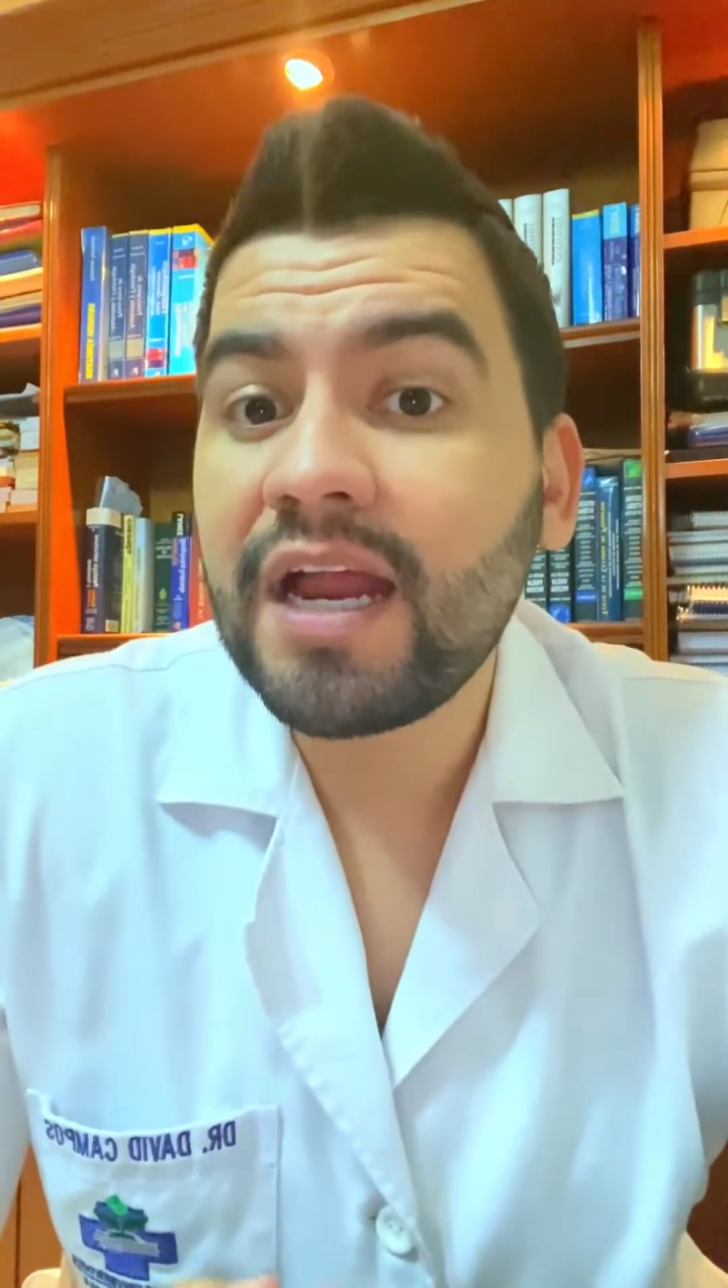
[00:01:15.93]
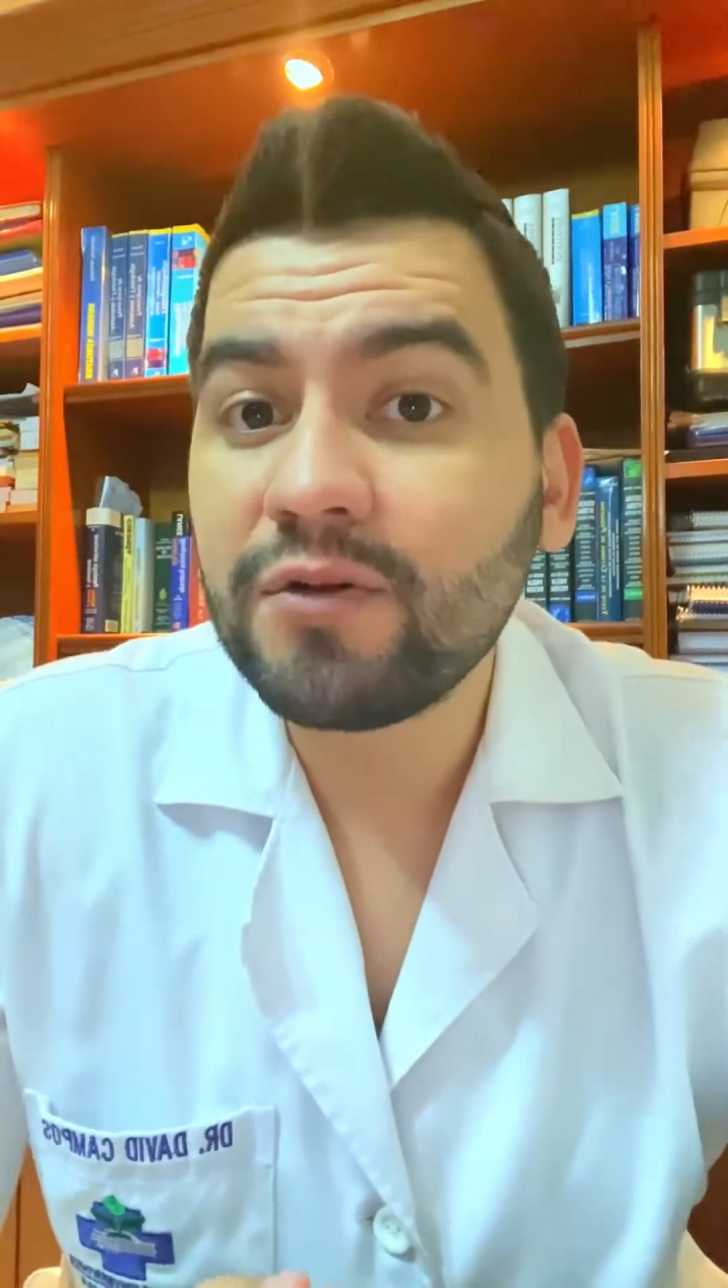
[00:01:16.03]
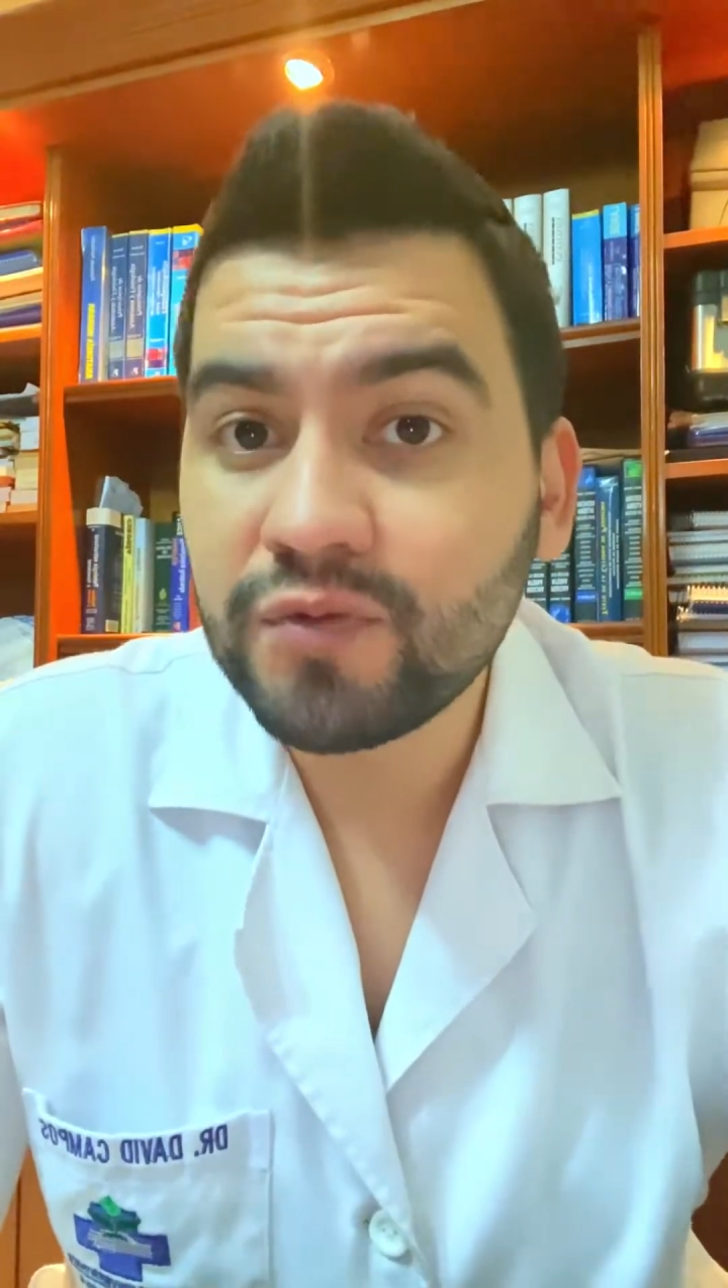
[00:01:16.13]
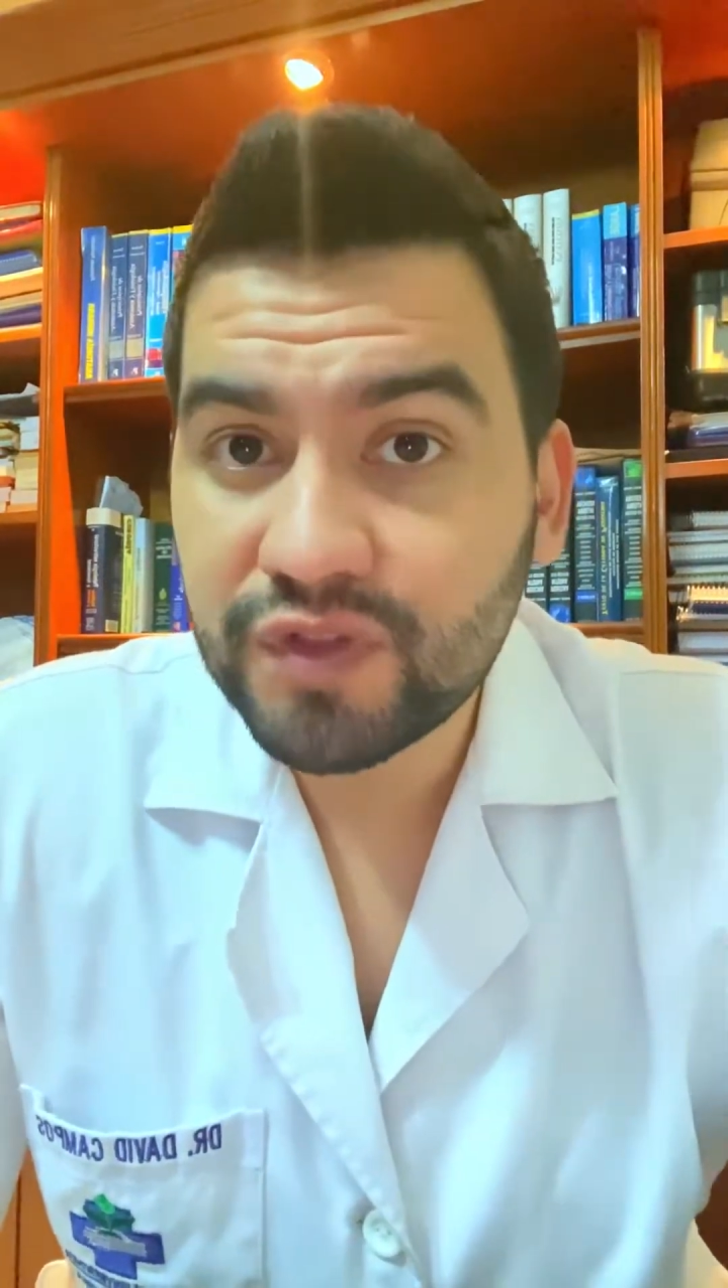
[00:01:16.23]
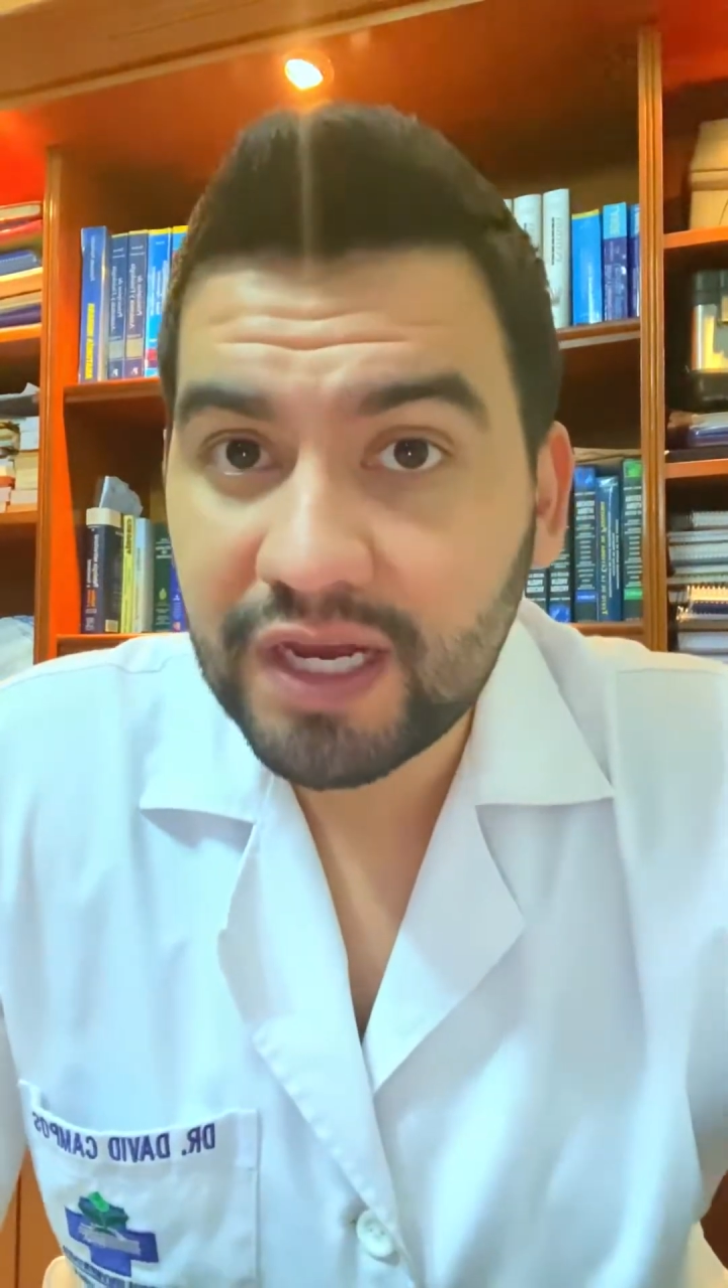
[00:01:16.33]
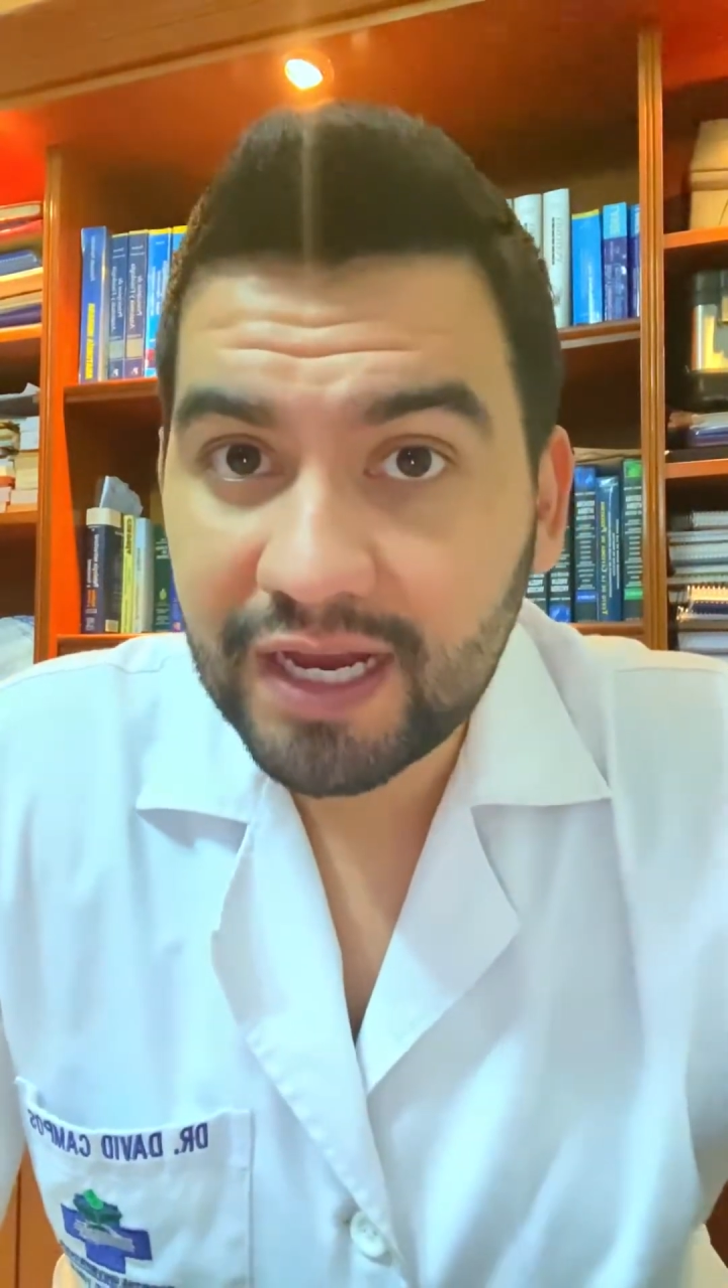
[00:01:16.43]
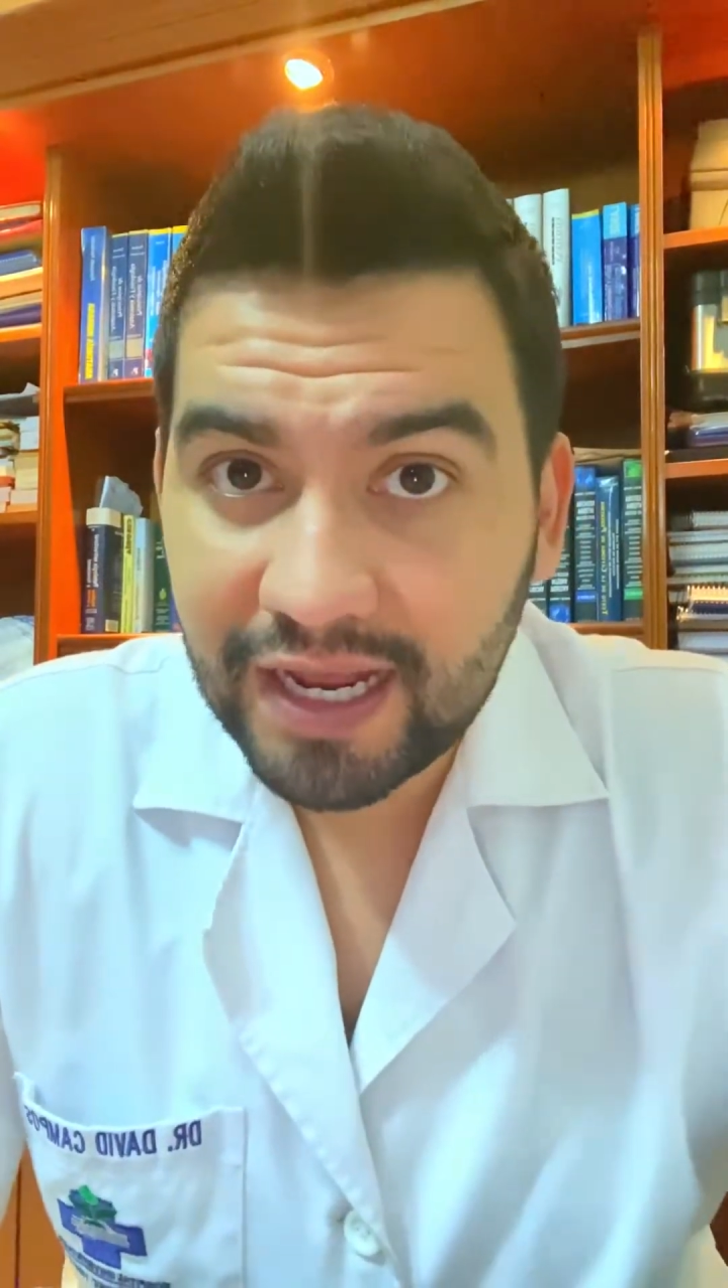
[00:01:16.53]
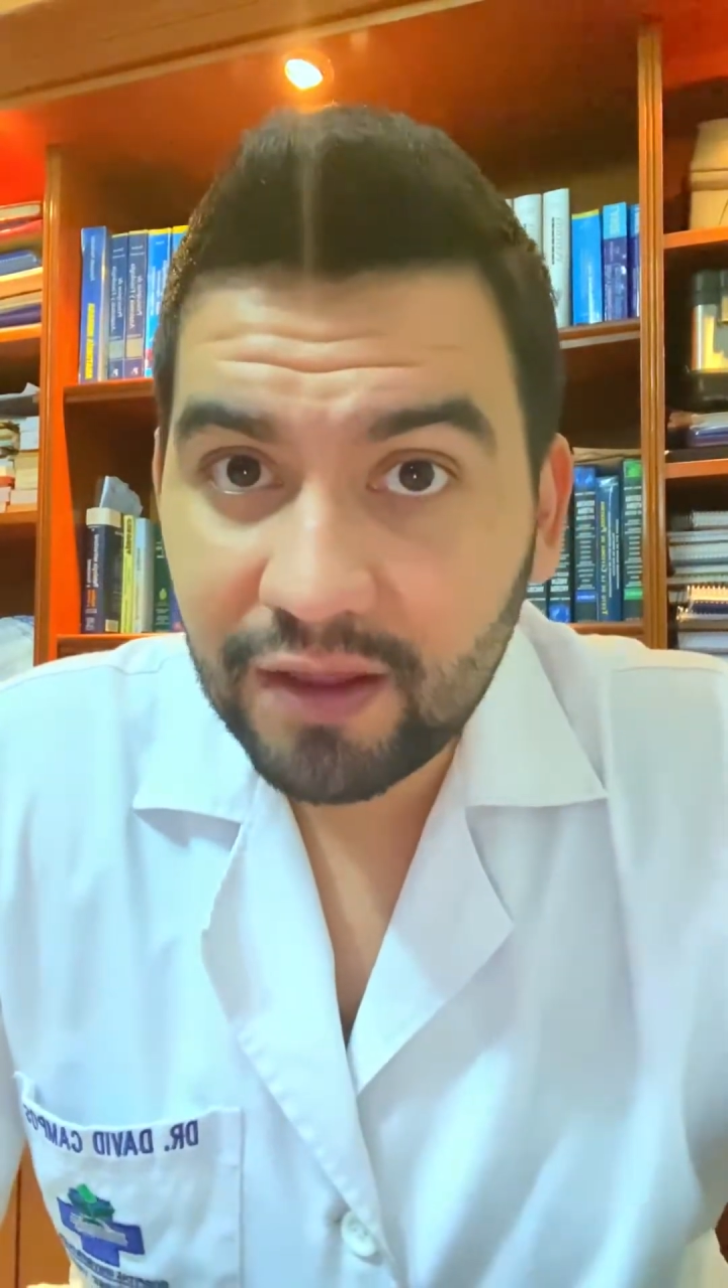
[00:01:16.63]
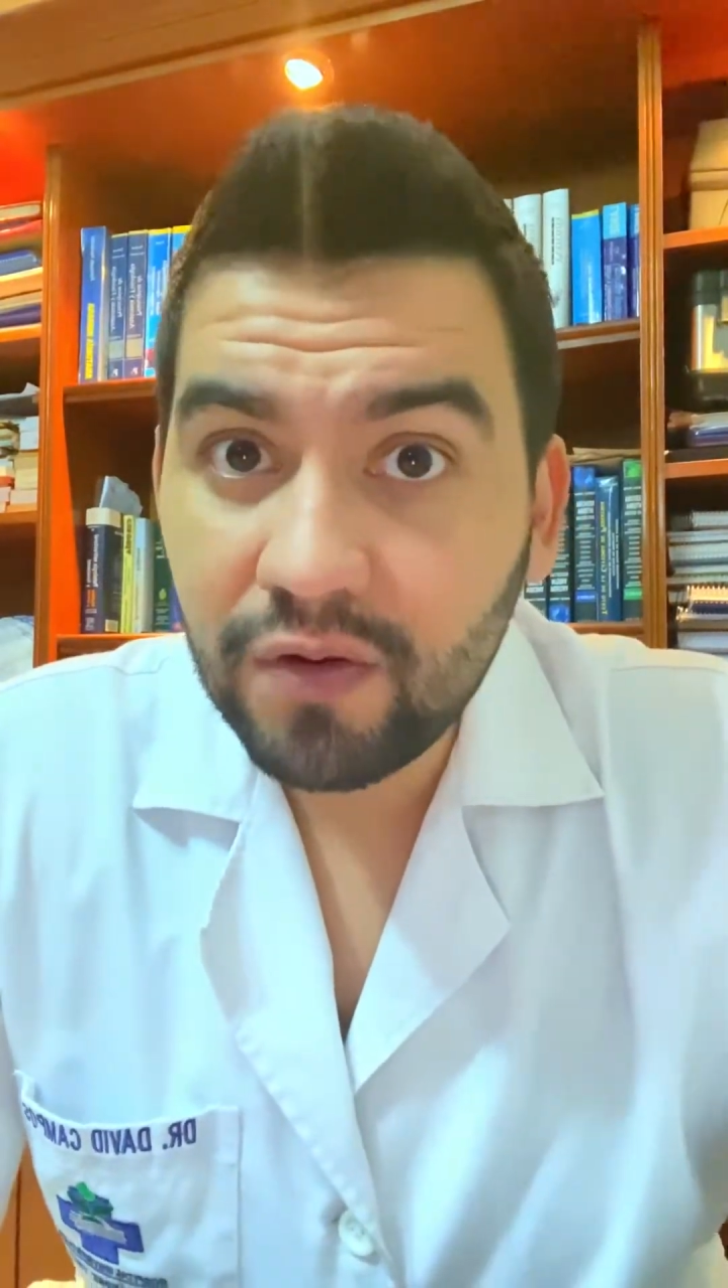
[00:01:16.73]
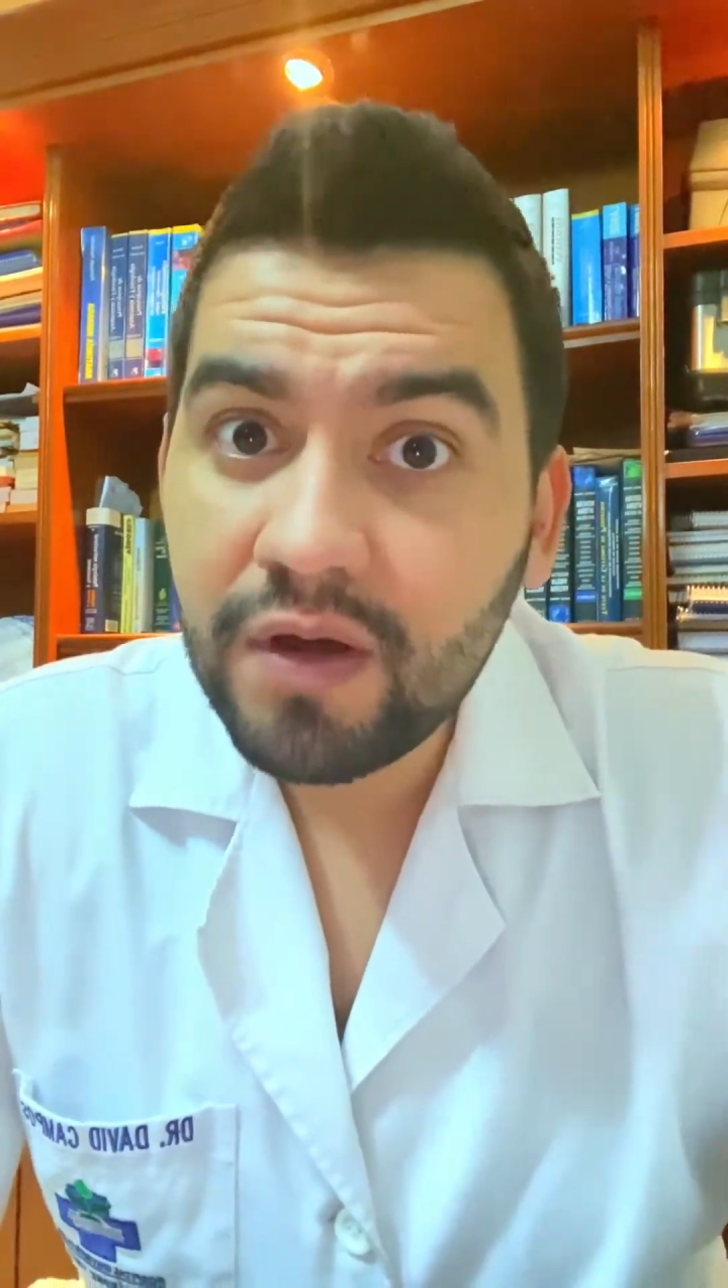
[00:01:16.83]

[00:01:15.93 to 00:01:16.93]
some bleeding.